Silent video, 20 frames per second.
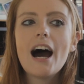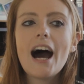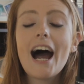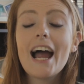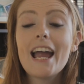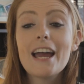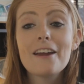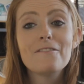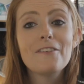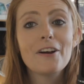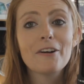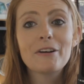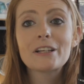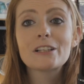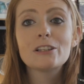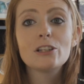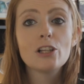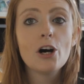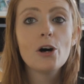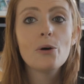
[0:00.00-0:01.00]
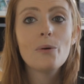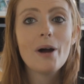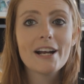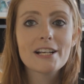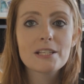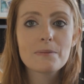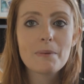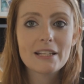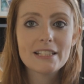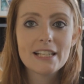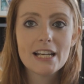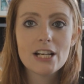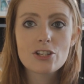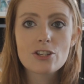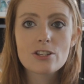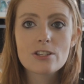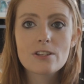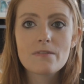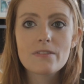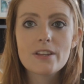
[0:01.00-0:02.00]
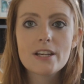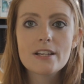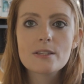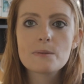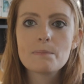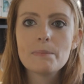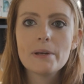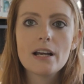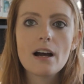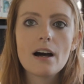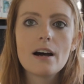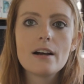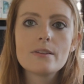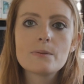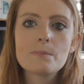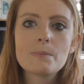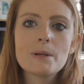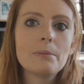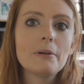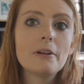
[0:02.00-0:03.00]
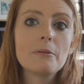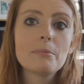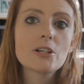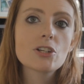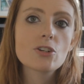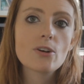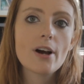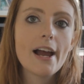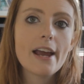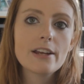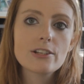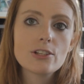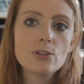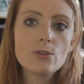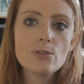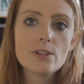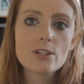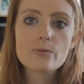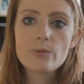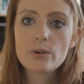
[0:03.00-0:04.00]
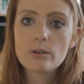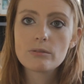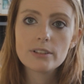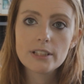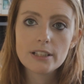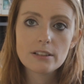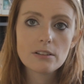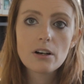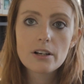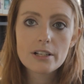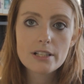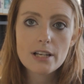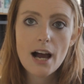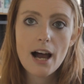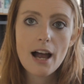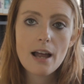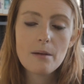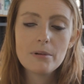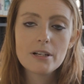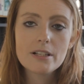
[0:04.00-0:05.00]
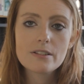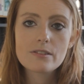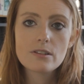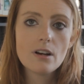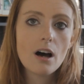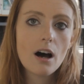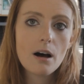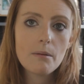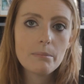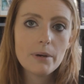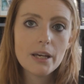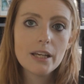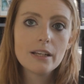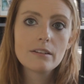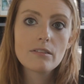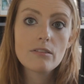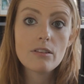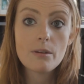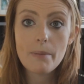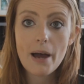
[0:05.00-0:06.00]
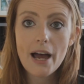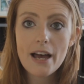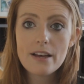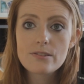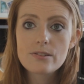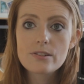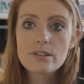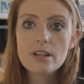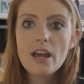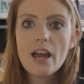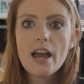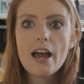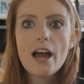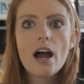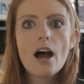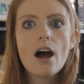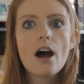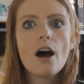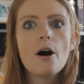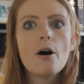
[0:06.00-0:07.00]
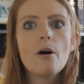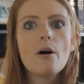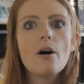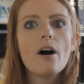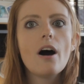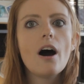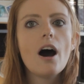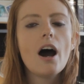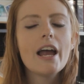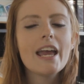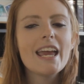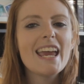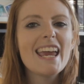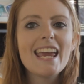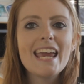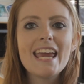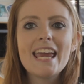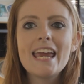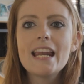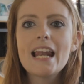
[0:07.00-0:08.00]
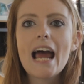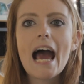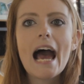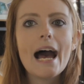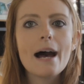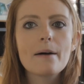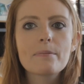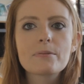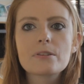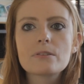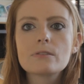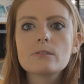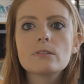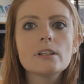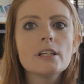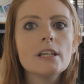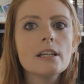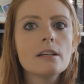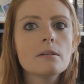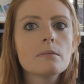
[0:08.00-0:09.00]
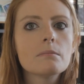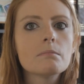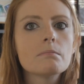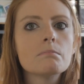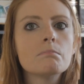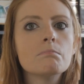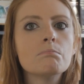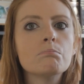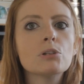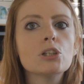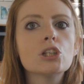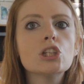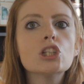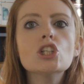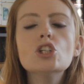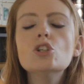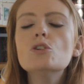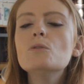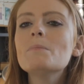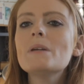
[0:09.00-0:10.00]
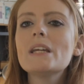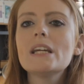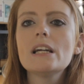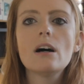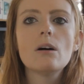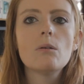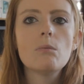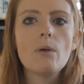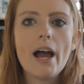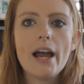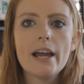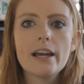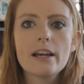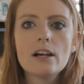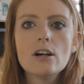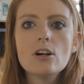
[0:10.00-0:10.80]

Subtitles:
I had very low expectations of this because people have been trying to do this for a really long time and it's not been the best. It absolutely blew me away.